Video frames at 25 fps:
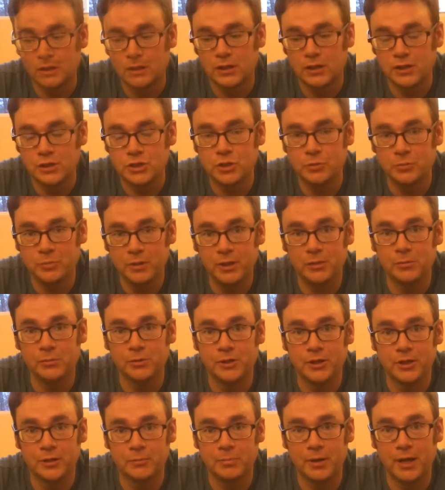I should be
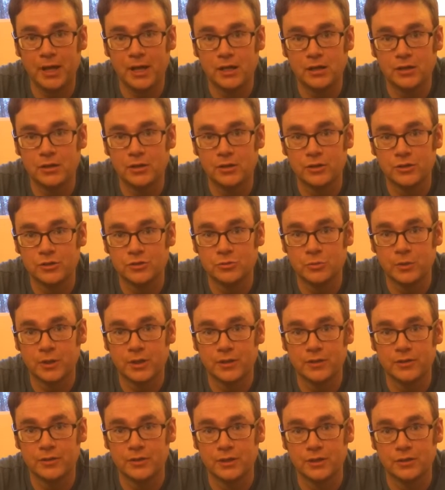able to get back into the swing
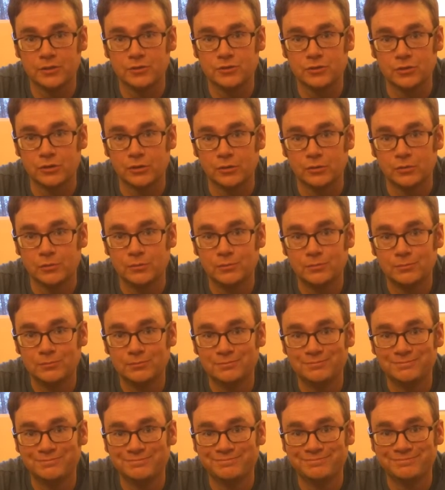of things soon.
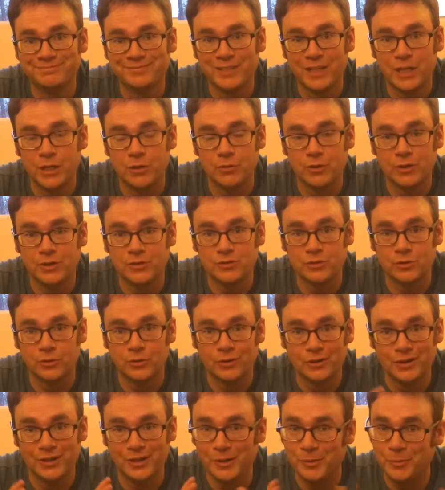Anyway,
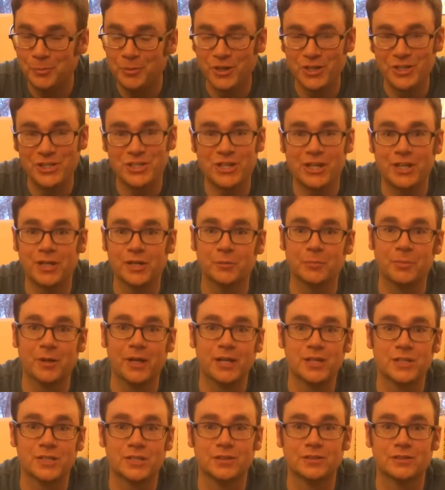so I appreciate your
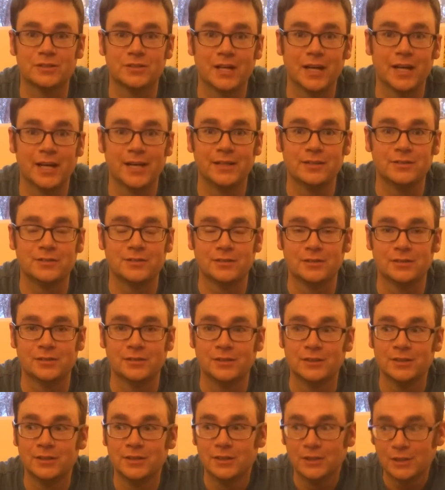patience, guys, and
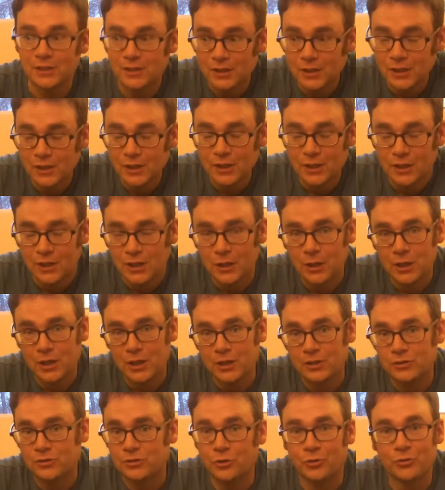
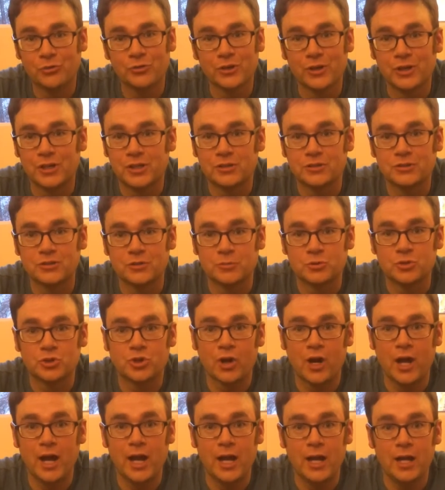don't forget to
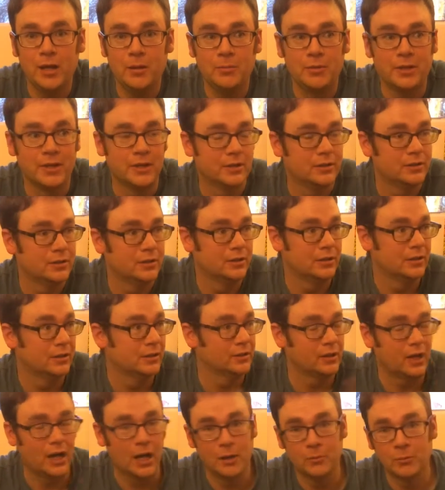subscribe. And
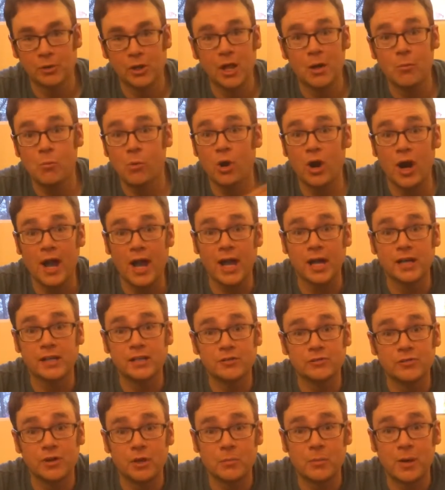I'm a lot more
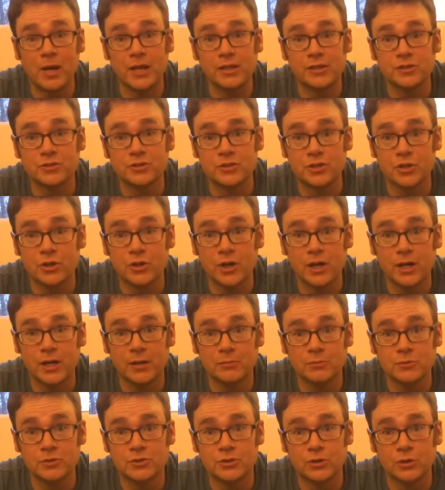active on my
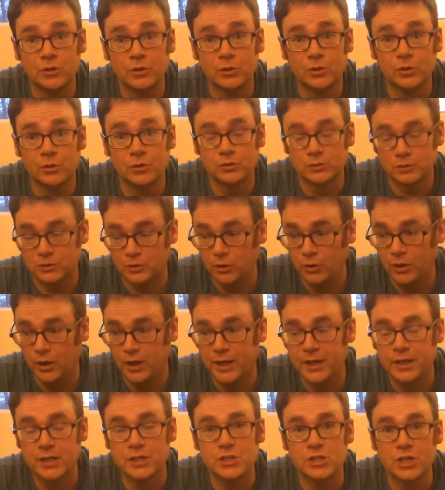Instagram, so go
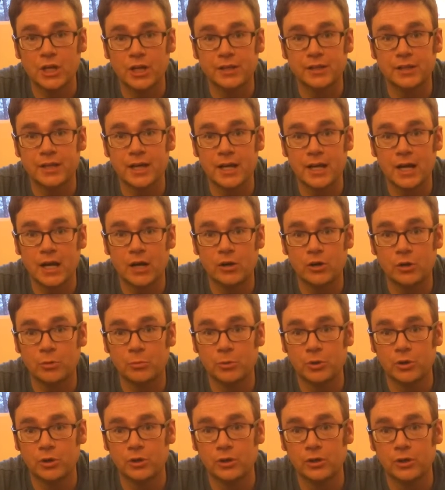ahead and check that out. I'll
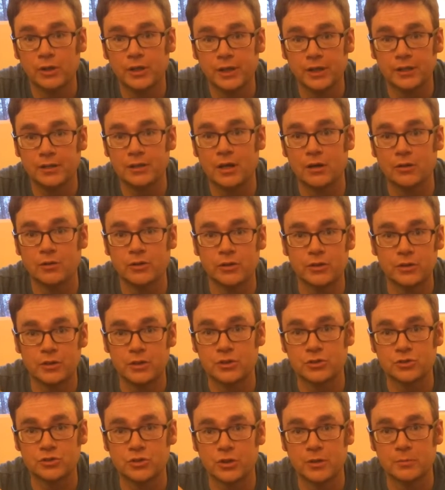put a link down in the
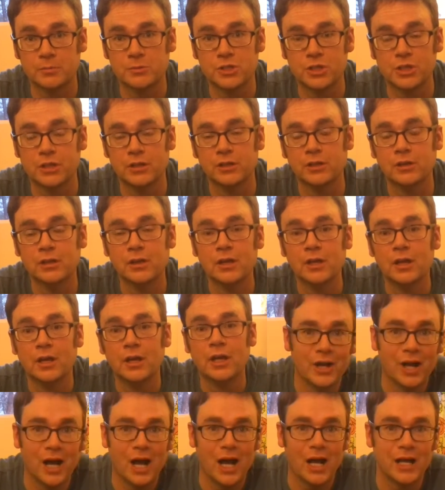description.
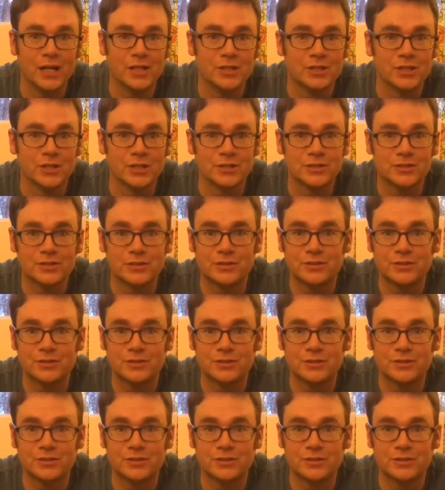I need